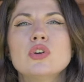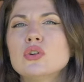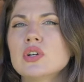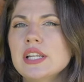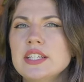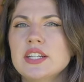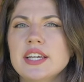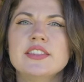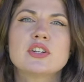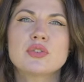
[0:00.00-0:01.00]
or you're a
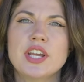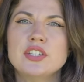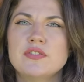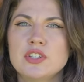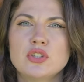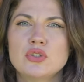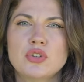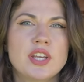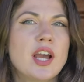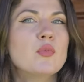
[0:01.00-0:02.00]
leader in the creative
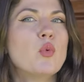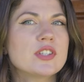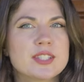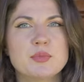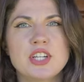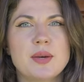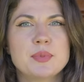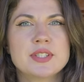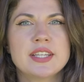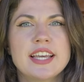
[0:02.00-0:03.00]
industry and want some
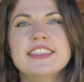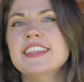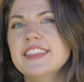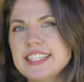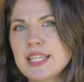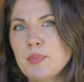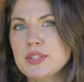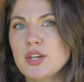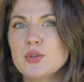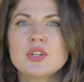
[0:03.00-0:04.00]
tips, then this
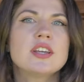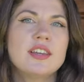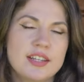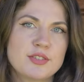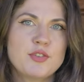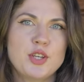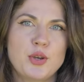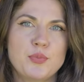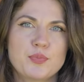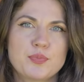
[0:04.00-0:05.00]
episode is for you.